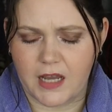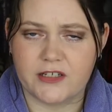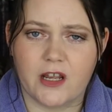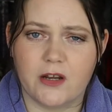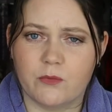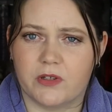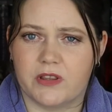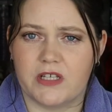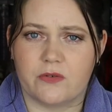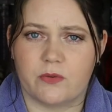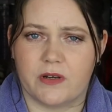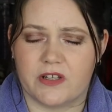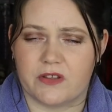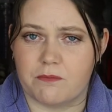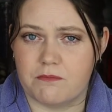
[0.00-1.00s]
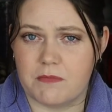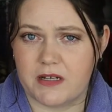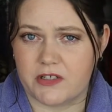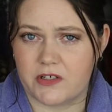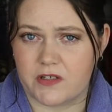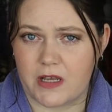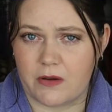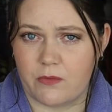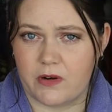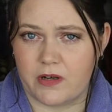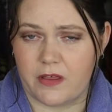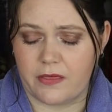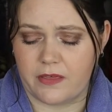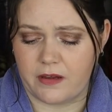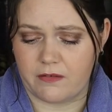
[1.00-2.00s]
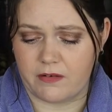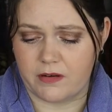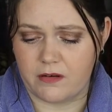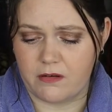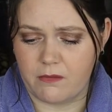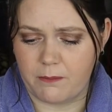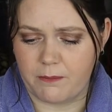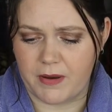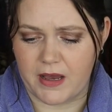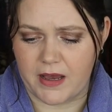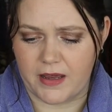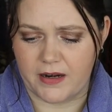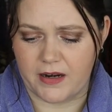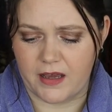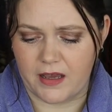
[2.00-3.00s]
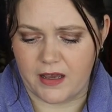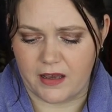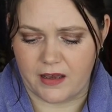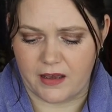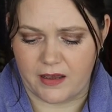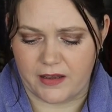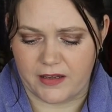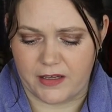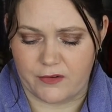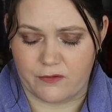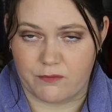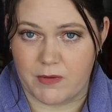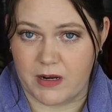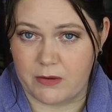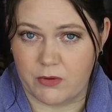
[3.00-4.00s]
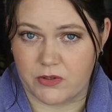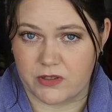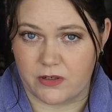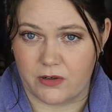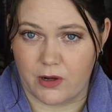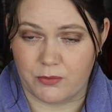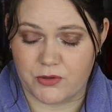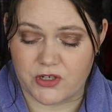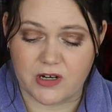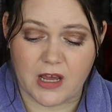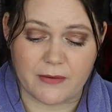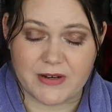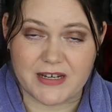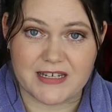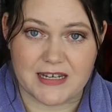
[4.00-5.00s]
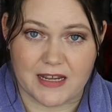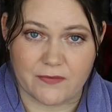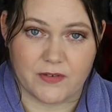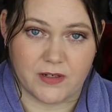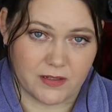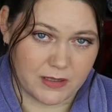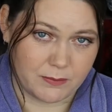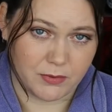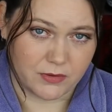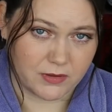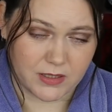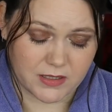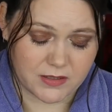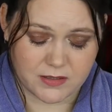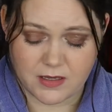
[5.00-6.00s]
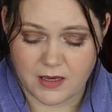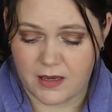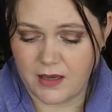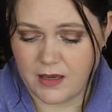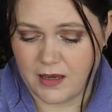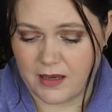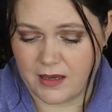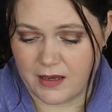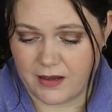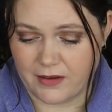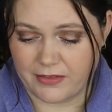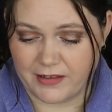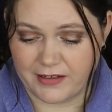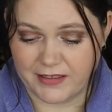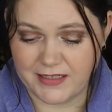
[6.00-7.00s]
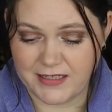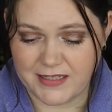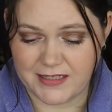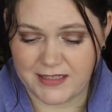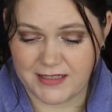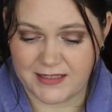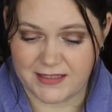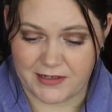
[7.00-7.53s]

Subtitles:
I don't want this one as much as I want ethereal, but if money wasn't an option, I would definitely put this on the list.